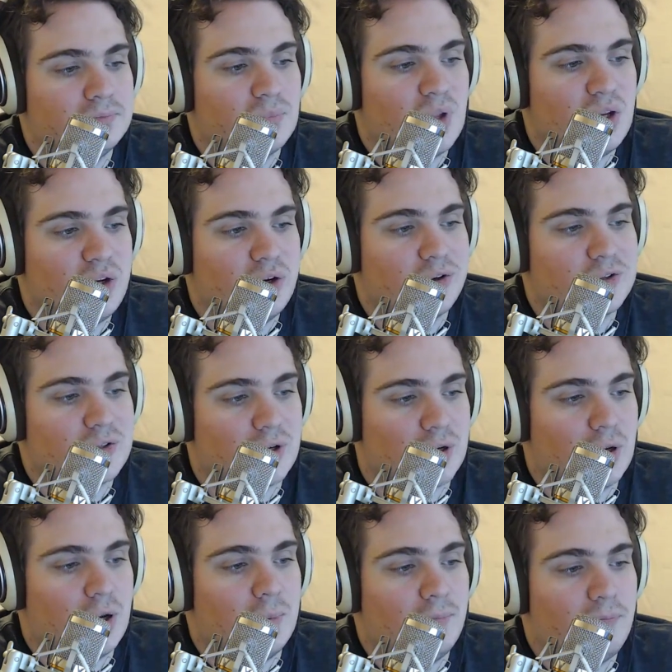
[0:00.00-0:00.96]
in years to
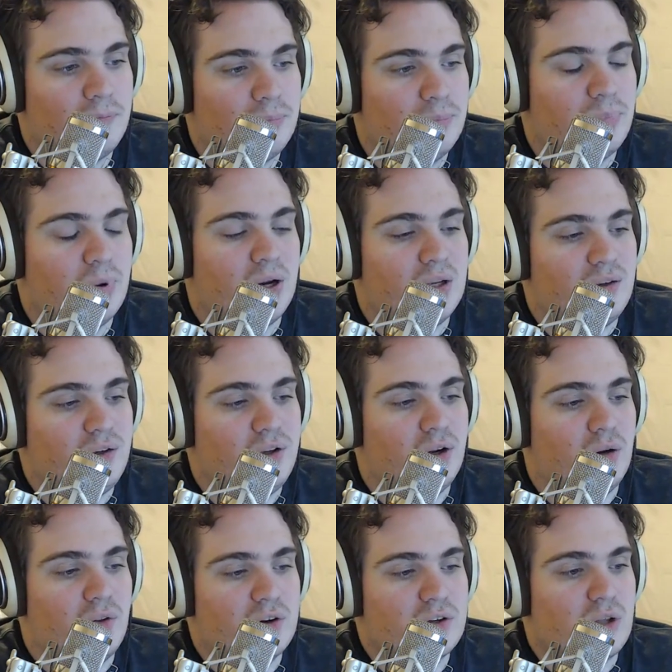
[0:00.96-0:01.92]
come. But,
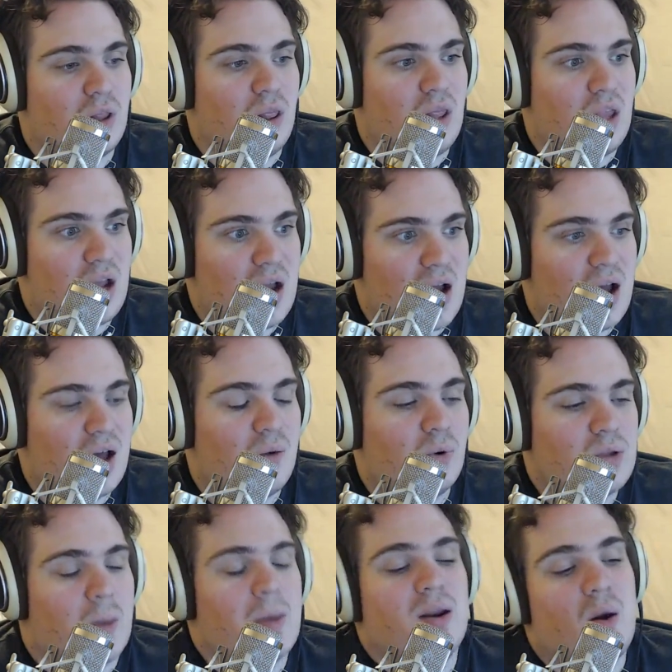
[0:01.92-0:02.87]
there's a lot.
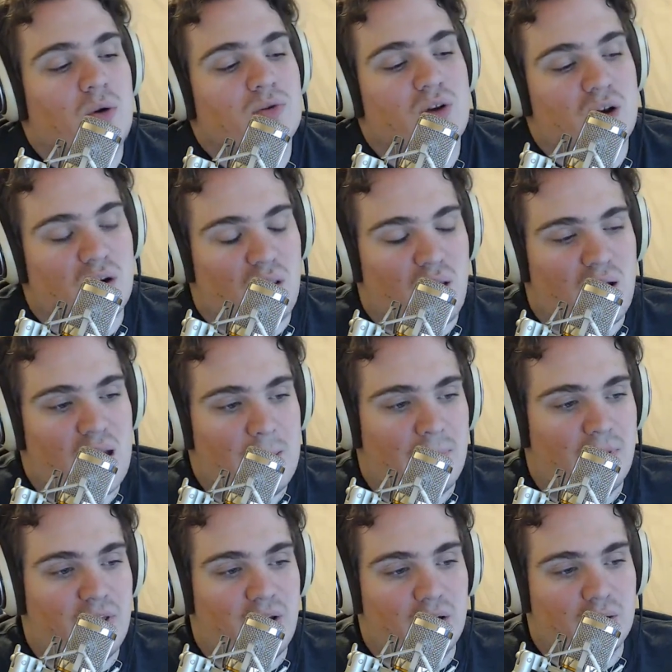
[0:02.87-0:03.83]
Now we're talking a lot of
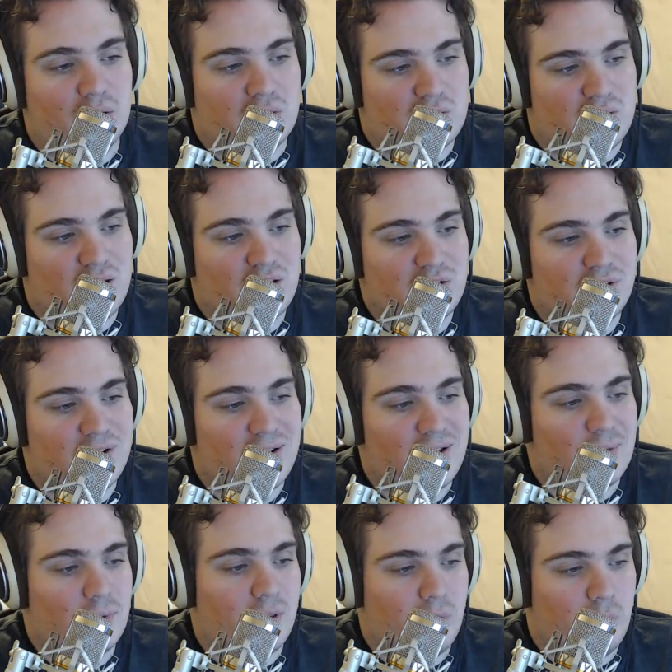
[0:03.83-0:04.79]
hypotheticals and things are going to
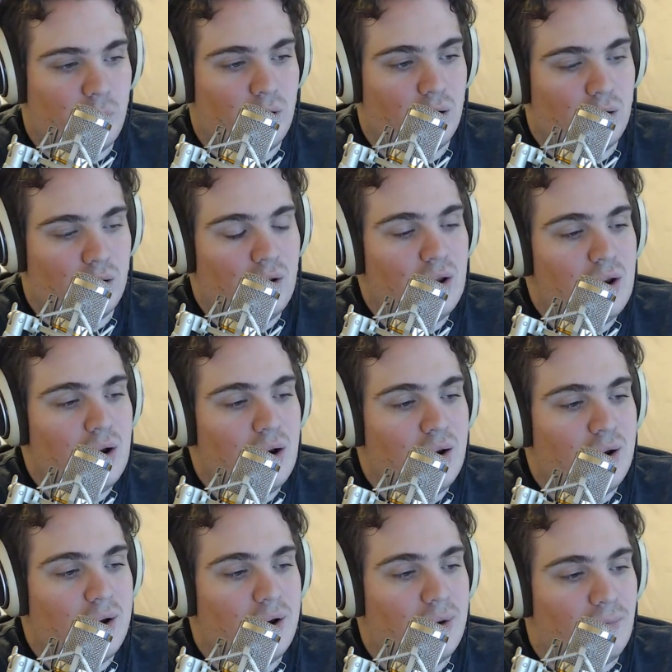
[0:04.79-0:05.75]
get really weird.
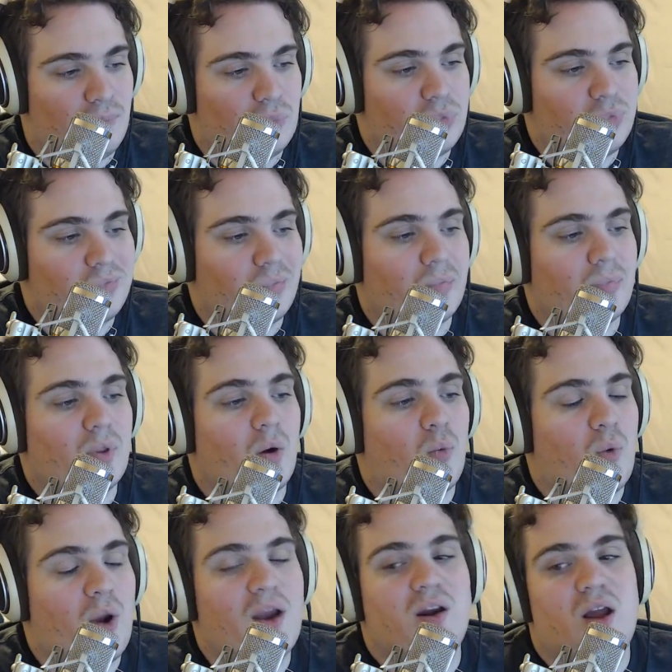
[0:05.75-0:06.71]

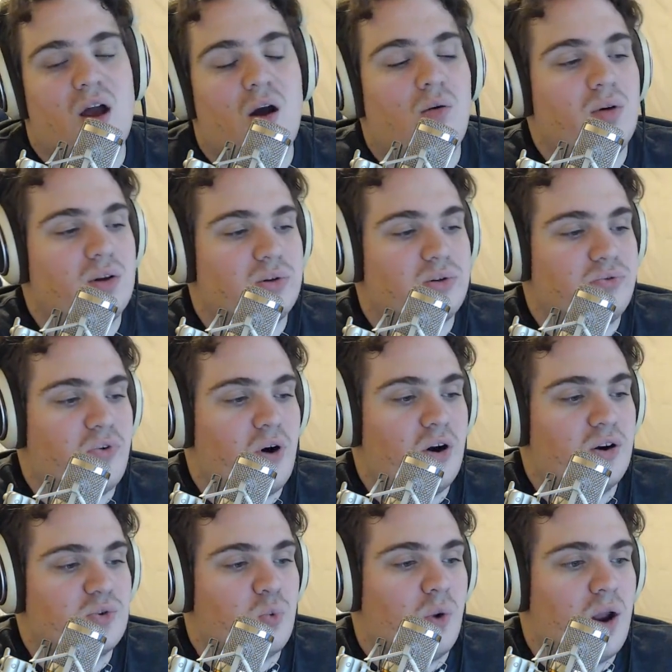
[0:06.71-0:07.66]
Right now, as
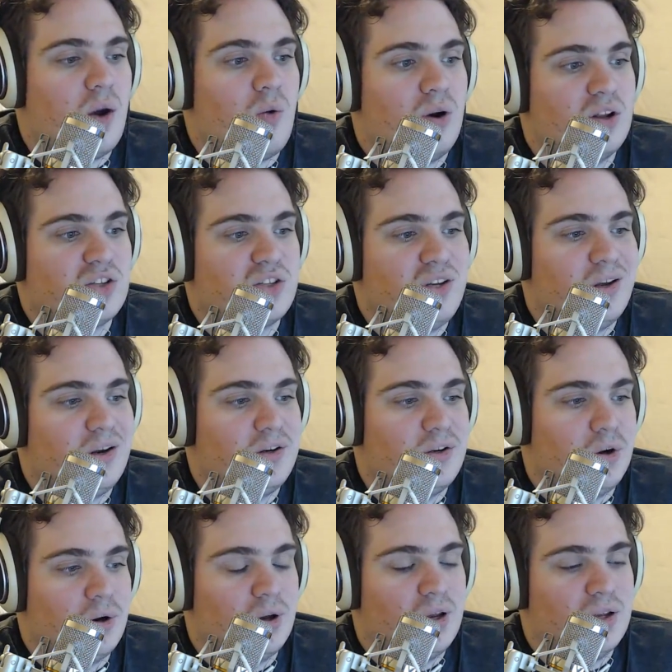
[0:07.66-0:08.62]
far as what I want to see out of
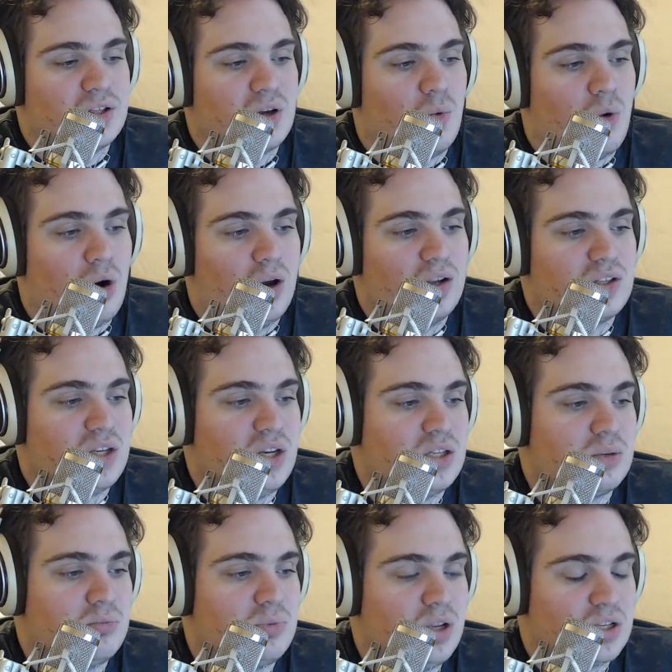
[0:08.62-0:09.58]
Dota is I want to see
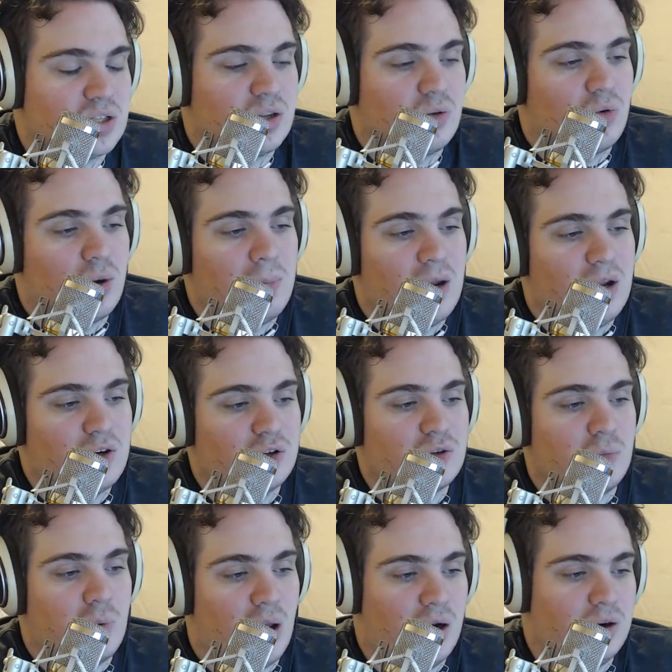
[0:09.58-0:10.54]
some decently run majors
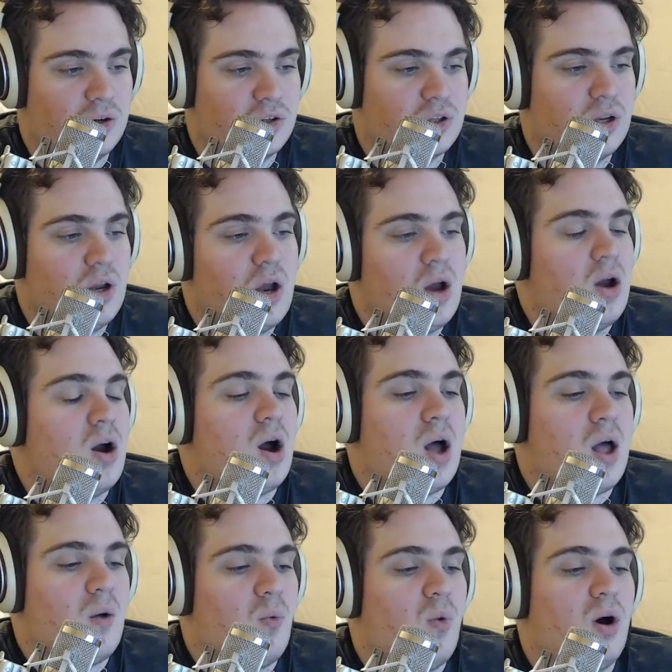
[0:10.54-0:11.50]
and minors.
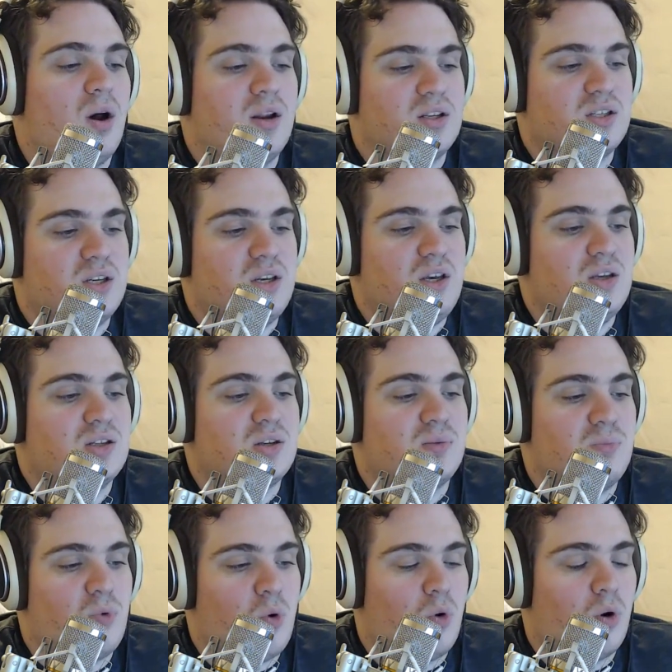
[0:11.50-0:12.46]
I want to see some
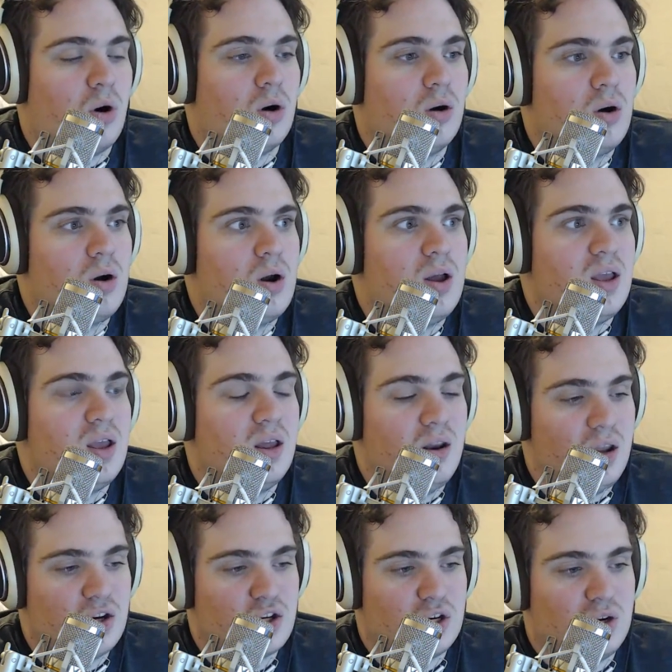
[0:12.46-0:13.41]
more
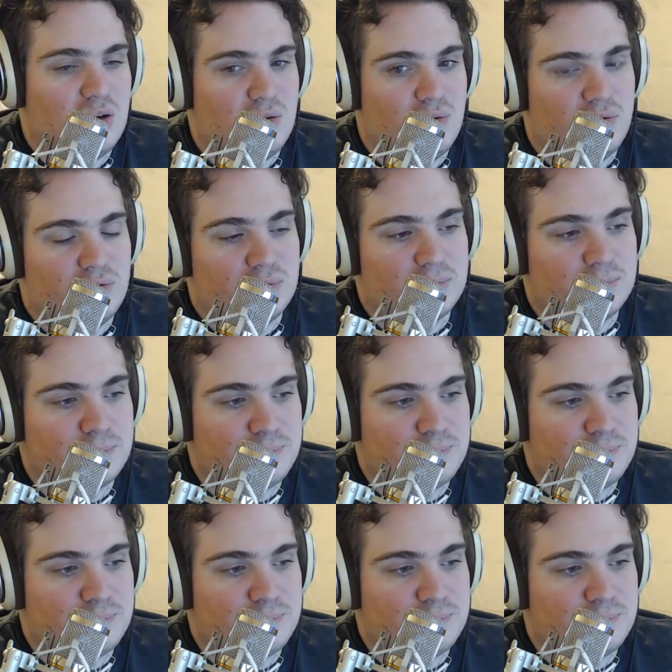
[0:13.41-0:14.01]
initiative.